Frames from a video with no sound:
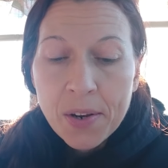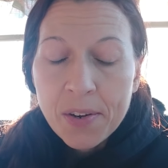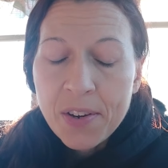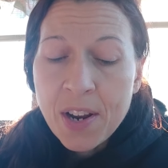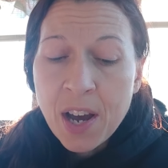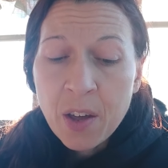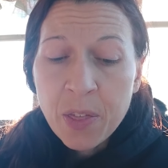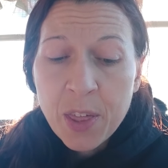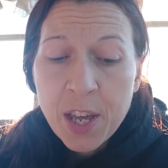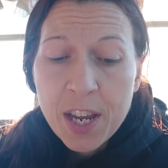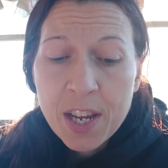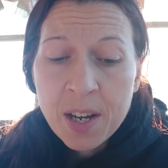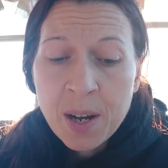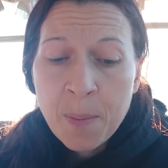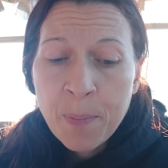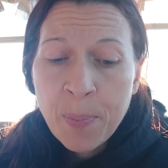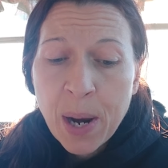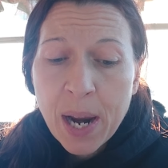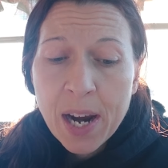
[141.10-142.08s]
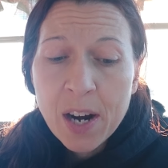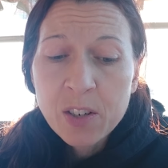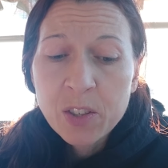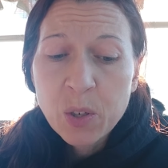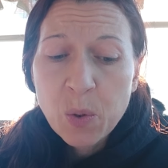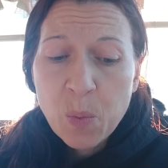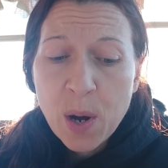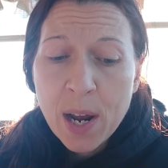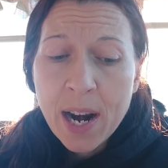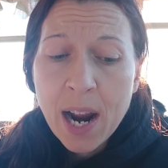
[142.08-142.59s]
Nothing compared
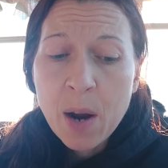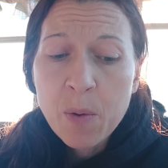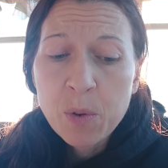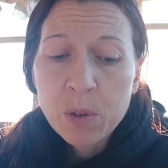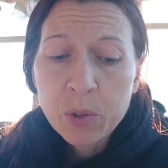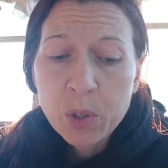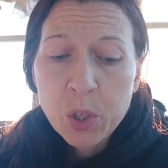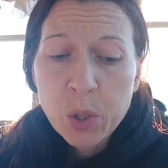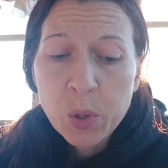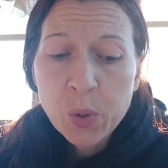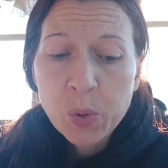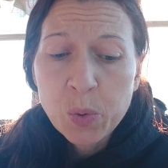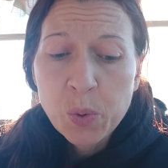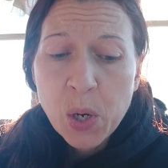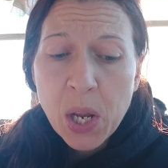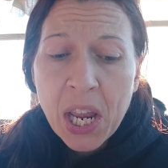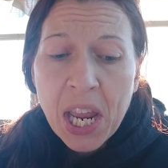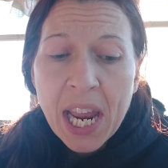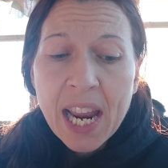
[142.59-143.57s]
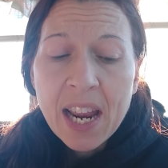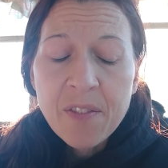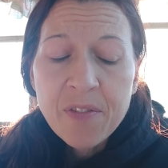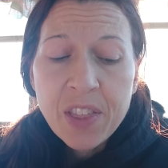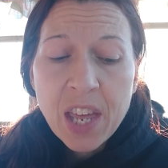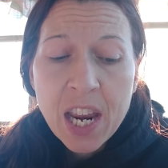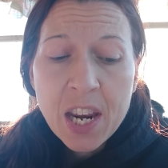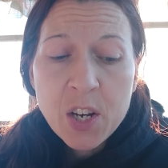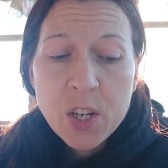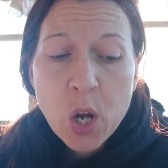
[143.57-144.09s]
to what I will do if
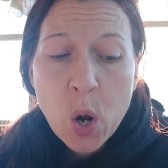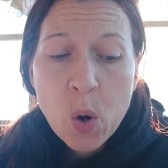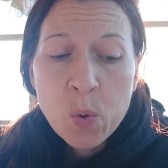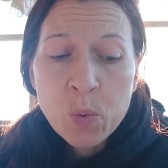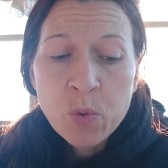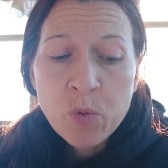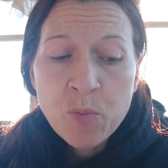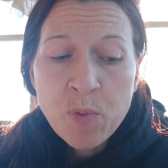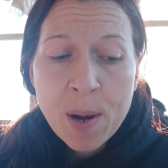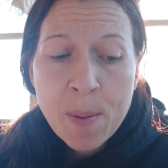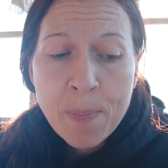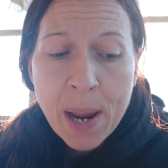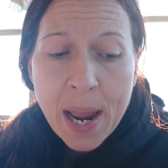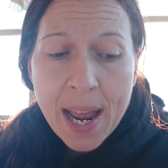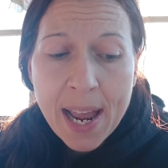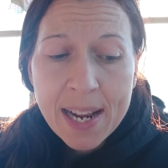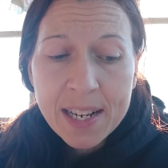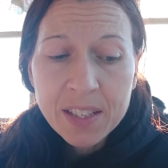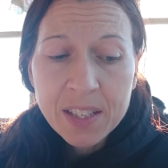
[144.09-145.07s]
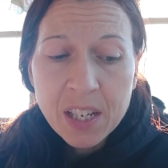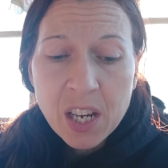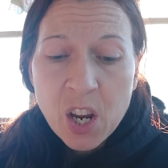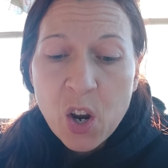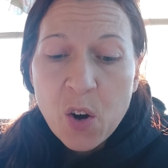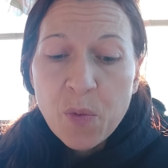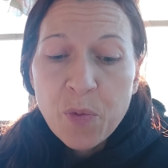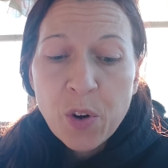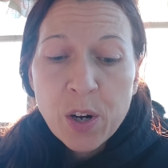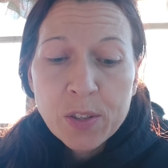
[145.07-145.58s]
they don't repent
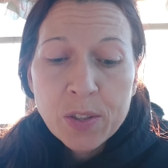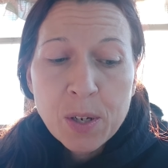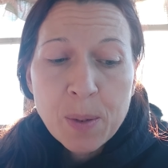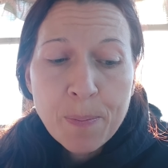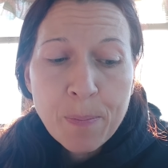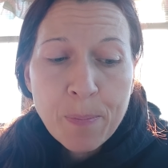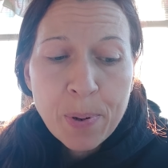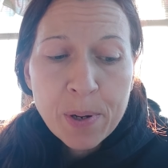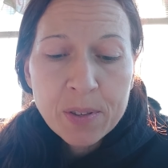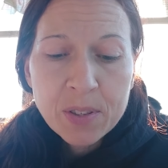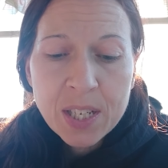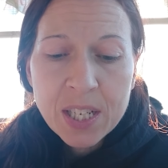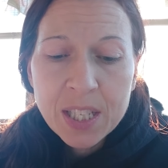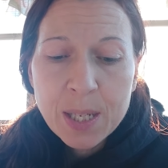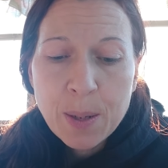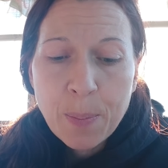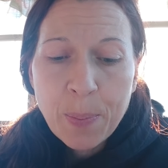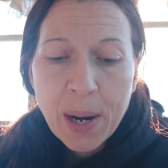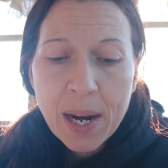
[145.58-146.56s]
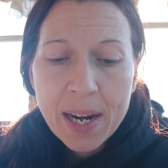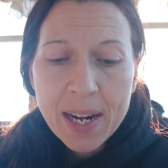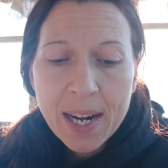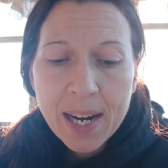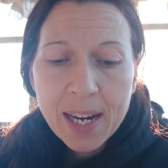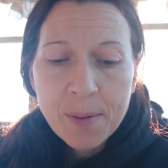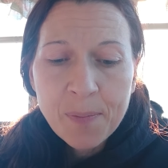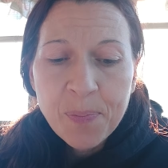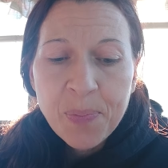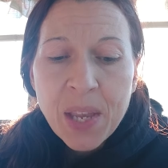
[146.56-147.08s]
for
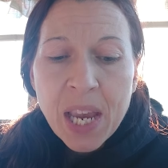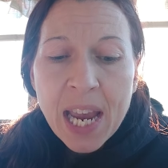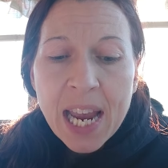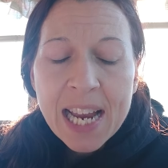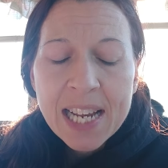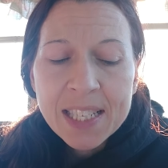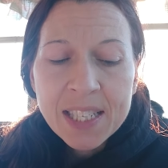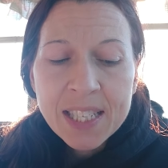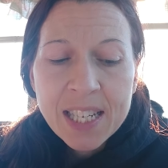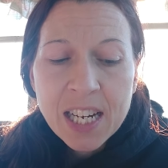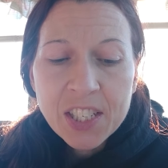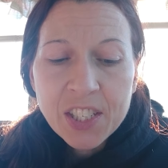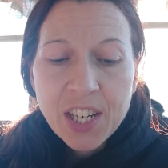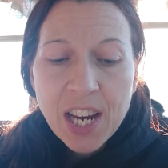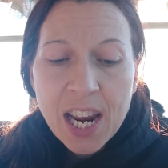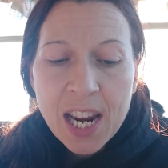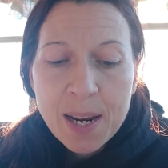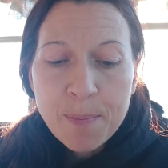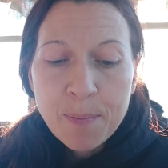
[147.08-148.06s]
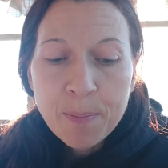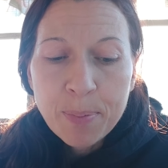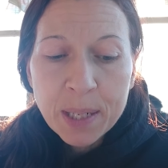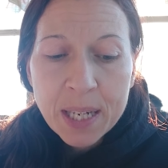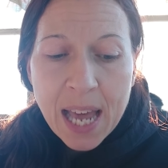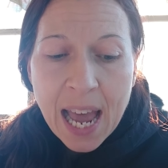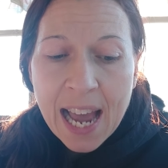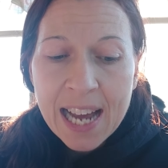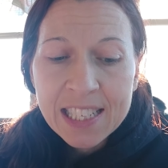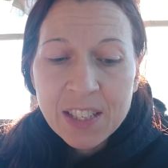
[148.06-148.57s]
participating in such a
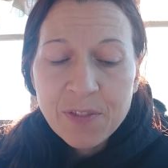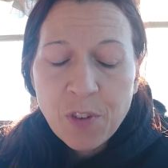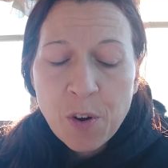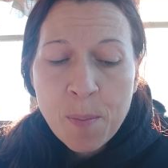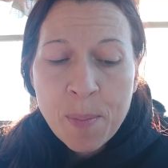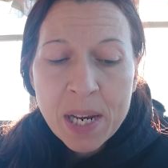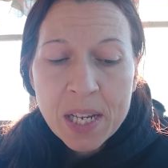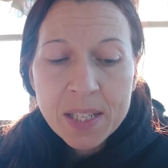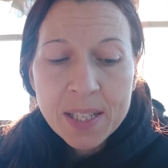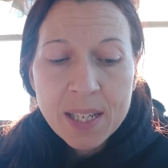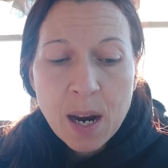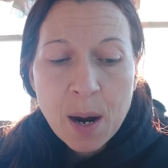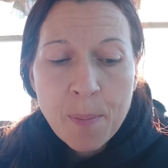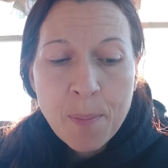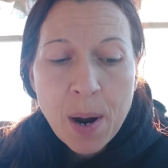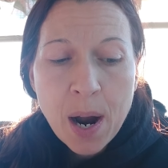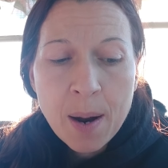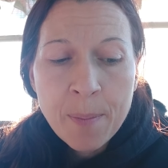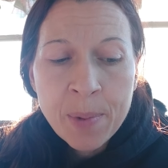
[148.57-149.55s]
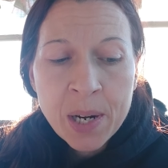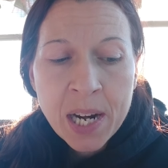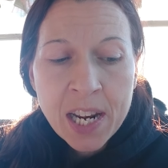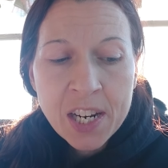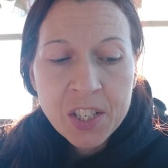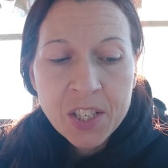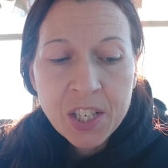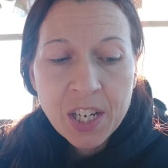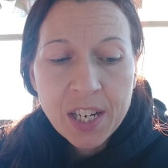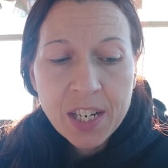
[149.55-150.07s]
blasphemous
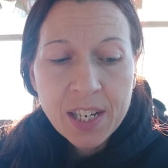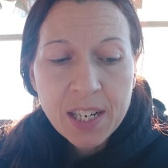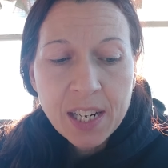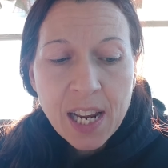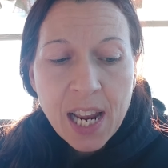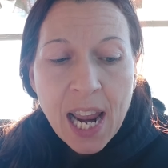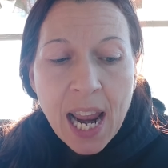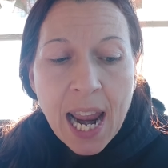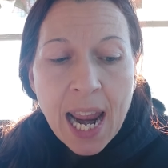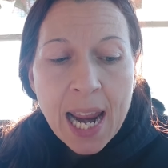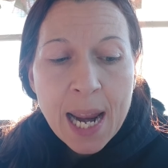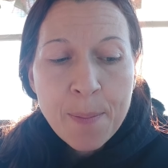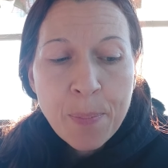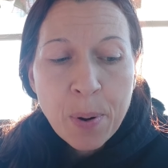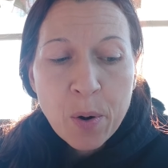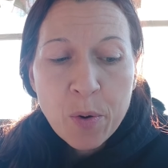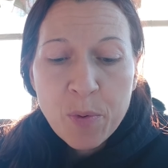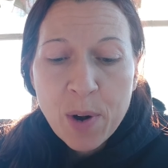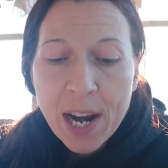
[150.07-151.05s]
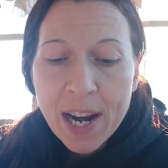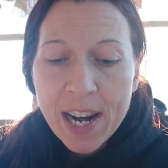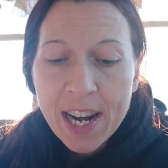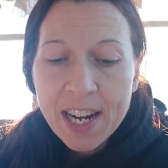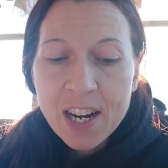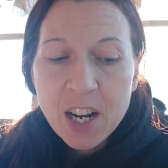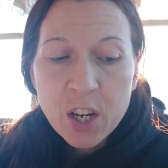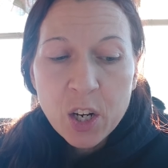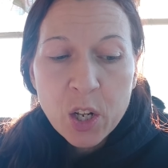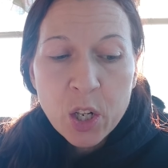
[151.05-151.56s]
abomination, a
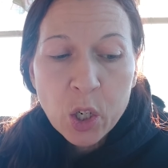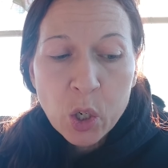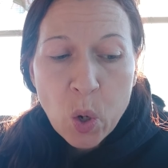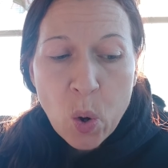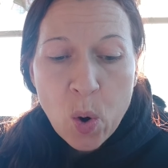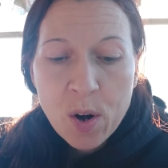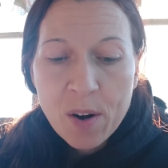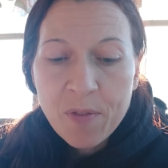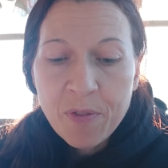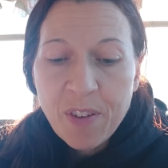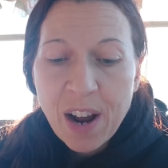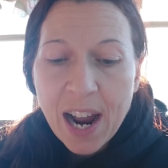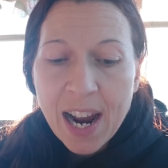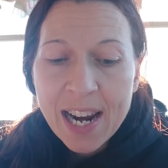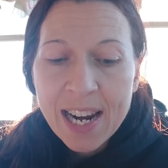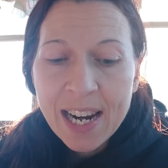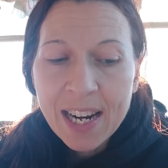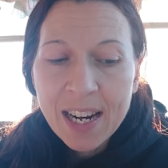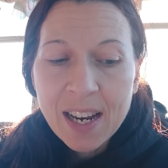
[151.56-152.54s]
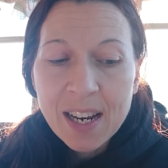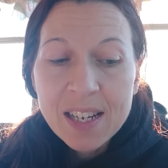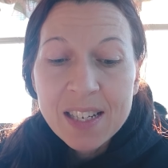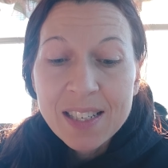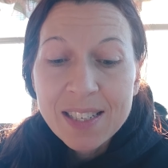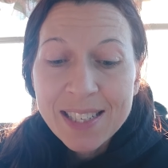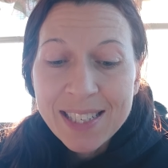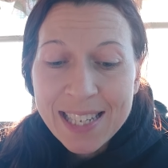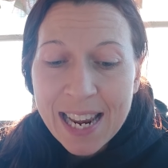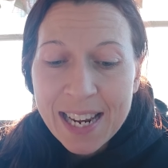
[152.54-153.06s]
parade glorifying
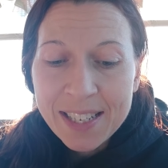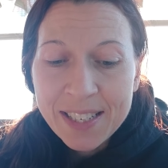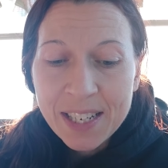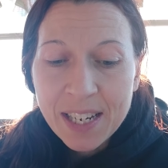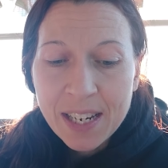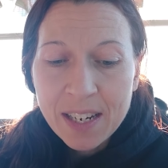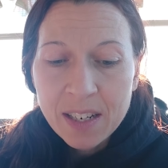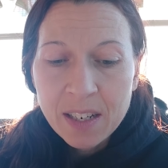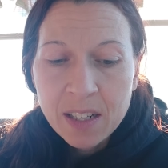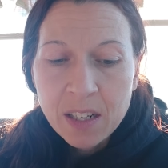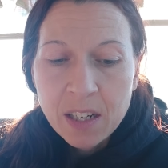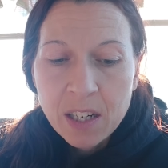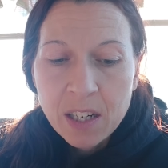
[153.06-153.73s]
Satan.